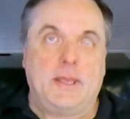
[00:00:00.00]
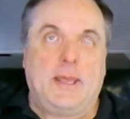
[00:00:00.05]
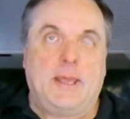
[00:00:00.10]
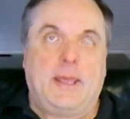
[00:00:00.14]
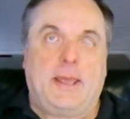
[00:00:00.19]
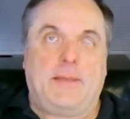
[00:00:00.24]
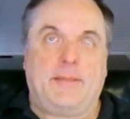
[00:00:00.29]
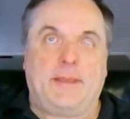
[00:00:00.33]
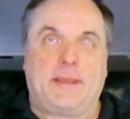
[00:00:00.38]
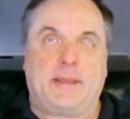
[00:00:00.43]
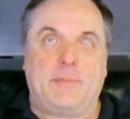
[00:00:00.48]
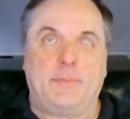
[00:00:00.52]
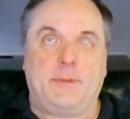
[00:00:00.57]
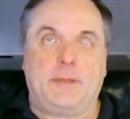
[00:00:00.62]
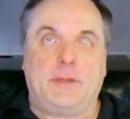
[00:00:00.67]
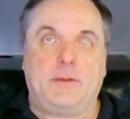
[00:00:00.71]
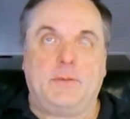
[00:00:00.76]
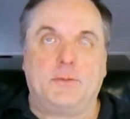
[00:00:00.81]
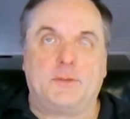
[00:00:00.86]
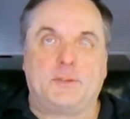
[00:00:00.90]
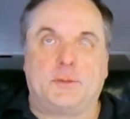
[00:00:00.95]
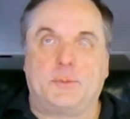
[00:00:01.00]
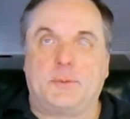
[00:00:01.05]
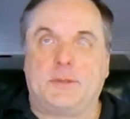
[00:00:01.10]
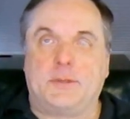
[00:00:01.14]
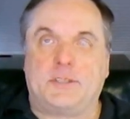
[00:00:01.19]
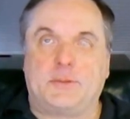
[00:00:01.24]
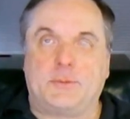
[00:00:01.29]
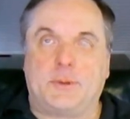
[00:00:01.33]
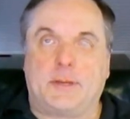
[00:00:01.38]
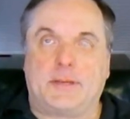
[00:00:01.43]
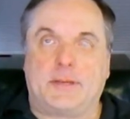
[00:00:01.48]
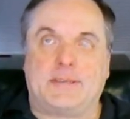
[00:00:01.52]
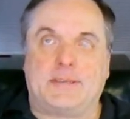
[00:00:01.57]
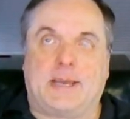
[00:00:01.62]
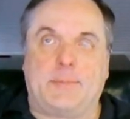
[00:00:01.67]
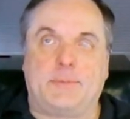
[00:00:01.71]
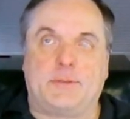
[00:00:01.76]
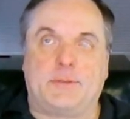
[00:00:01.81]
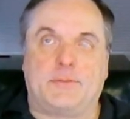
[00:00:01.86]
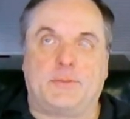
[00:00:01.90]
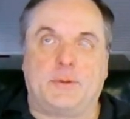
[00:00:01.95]
And they can be used to restrict
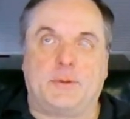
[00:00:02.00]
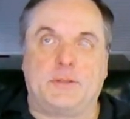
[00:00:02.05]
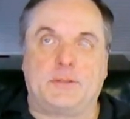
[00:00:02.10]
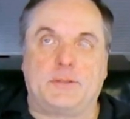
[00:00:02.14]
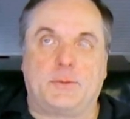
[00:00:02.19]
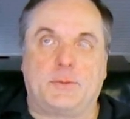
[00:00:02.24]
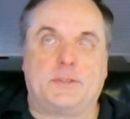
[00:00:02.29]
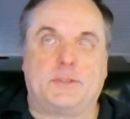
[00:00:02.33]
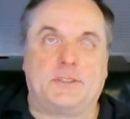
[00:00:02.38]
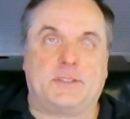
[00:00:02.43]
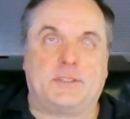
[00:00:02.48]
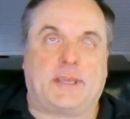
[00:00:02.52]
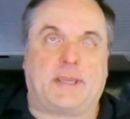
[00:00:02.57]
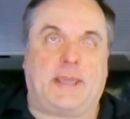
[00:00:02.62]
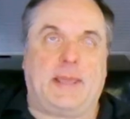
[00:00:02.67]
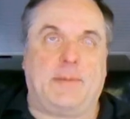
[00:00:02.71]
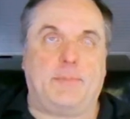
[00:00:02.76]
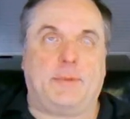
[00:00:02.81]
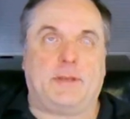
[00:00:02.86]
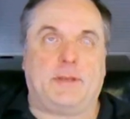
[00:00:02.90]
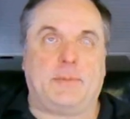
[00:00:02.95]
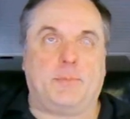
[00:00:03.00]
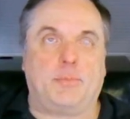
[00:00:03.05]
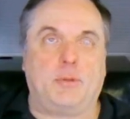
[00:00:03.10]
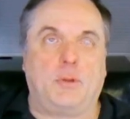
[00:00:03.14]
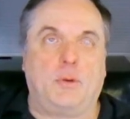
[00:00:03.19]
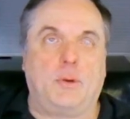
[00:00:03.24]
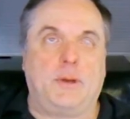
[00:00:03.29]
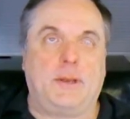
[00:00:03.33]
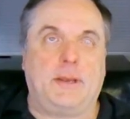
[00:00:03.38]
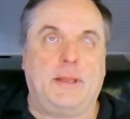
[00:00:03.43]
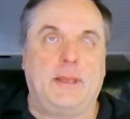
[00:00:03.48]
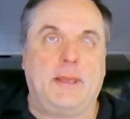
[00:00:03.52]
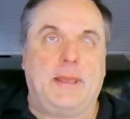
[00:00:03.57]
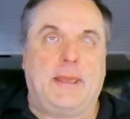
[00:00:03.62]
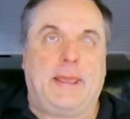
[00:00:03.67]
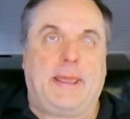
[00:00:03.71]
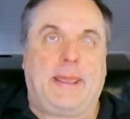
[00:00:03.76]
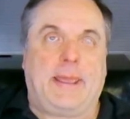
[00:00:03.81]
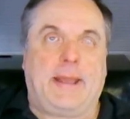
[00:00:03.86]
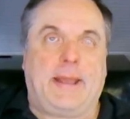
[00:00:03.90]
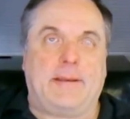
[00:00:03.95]
types of resources that can be deployed
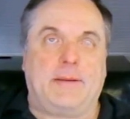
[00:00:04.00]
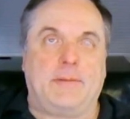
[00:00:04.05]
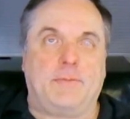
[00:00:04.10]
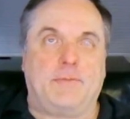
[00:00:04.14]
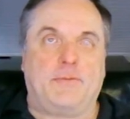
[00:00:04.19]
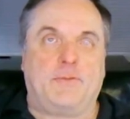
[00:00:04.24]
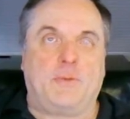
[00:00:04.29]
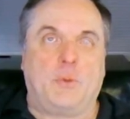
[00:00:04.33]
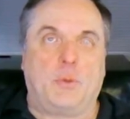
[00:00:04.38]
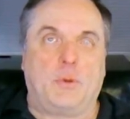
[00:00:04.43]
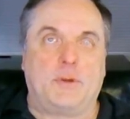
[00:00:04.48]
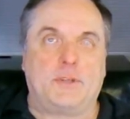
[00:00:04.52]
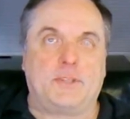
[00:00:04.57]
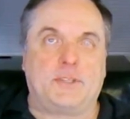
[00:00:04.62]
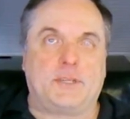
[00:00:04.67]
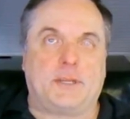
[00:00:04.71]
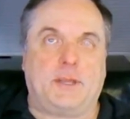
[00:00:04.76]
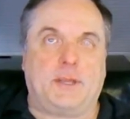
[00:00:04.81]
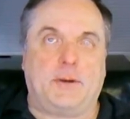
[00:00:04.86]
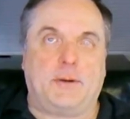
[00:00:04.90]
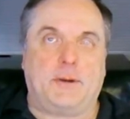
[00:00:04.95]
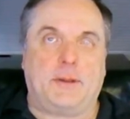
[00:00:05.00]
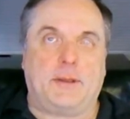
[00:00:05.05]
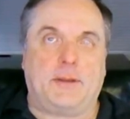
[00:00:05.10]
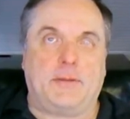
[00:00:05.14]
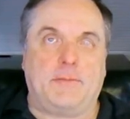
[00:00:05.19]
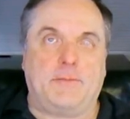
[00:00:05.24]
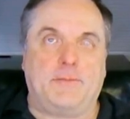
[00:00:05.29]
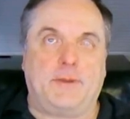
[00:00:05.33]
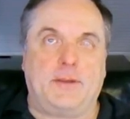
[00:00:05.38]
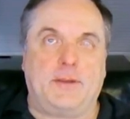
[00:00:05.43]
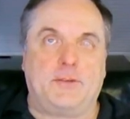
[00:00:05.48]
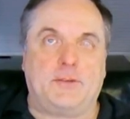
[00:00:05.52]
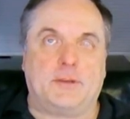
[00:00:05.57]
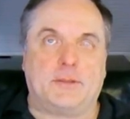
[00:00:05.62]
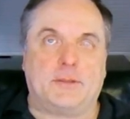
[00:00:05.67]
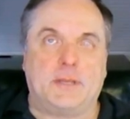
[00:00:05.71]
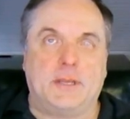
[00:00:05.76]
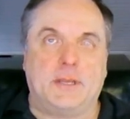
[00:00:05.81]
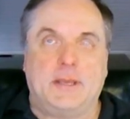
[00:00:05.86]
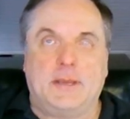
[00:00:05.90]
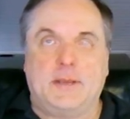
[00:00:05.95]
and enforce security
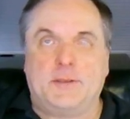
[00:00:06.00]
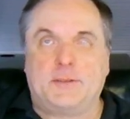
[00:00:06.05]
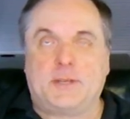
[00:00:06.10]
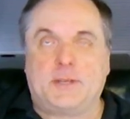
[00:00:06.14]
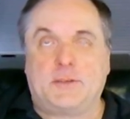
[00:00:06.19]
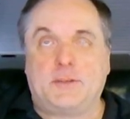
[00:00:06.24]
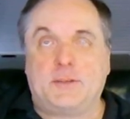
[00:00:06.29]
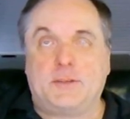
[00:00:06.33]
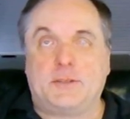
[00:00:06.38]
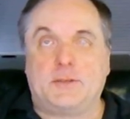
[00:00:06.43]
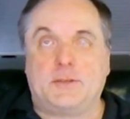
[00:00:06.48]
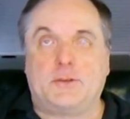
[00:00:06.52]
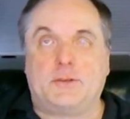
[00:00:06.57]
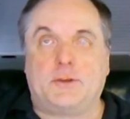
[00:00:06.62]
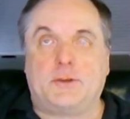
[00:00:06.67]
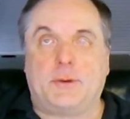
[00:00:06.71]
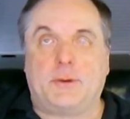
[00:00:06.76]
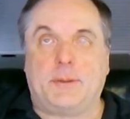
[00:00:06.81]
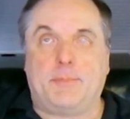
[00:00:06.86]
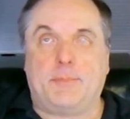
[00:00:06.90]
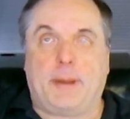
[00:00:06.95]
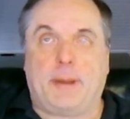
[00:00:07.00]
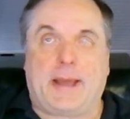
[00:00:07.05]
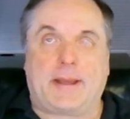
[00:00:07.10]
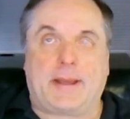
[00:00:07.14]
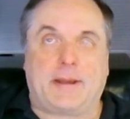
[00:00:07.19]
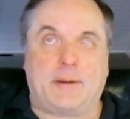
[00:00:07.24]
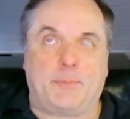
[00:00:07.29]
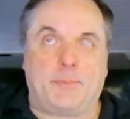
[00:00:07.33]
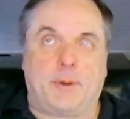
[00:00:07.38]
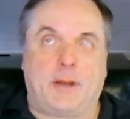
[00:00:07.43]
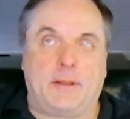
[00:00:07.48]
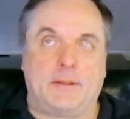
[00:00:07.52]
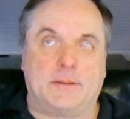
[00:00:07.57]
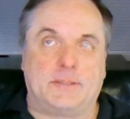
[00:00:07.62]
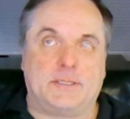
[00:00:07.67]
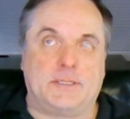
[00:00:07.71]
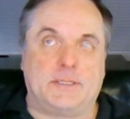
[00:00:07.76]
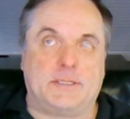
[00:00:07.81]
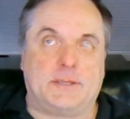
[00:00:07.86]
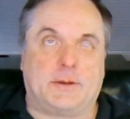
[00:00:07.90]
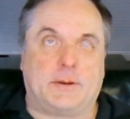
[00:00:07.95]
conventions, such as ensuring backup
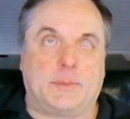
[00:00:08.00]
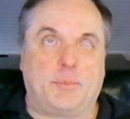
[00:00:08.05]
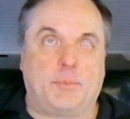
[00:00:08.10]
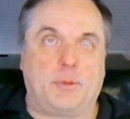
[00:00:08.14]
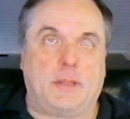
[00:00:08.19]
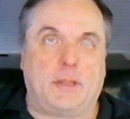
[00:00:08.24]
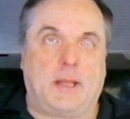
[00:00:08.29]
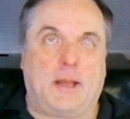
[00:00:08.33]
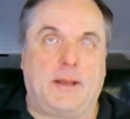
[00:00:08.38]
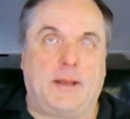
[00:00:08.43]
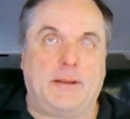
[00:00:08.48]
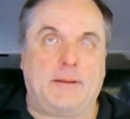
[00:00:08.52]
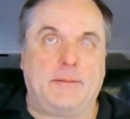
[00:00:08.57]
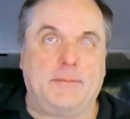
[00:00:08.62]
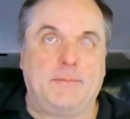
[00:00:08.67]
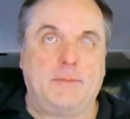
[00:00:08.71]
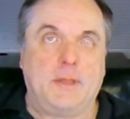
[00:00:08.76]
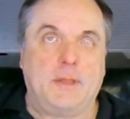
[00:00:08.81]
policies are applied.